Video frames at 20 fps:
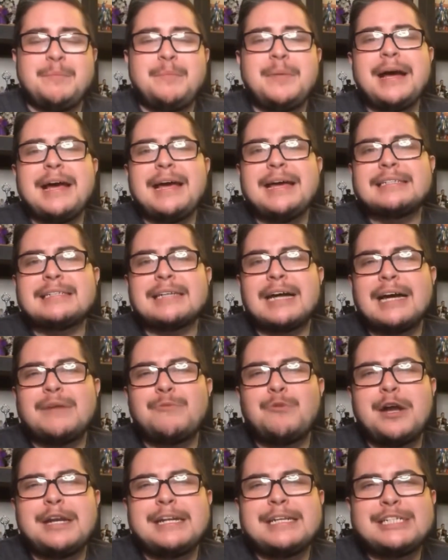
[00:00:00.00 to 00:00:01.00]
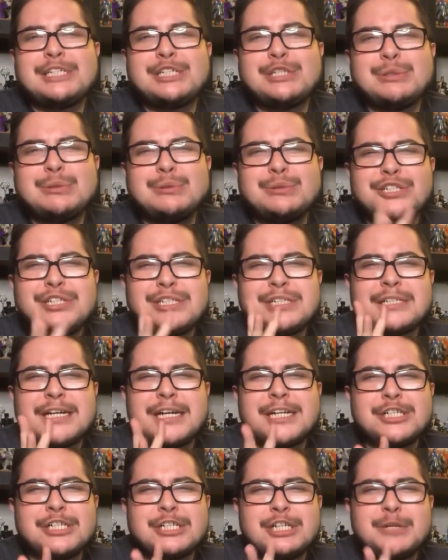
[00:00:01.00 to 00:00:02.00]
But I wanted to just
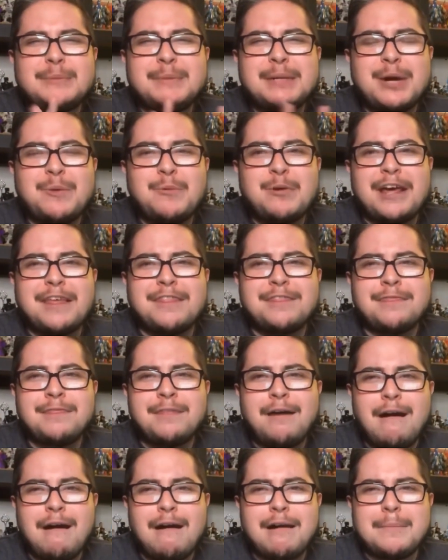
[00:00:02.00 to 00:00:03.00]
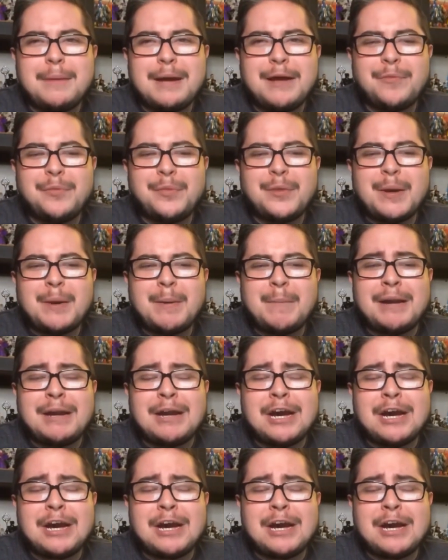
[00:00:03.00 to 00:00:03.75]
touch a little bit on what I thought about them,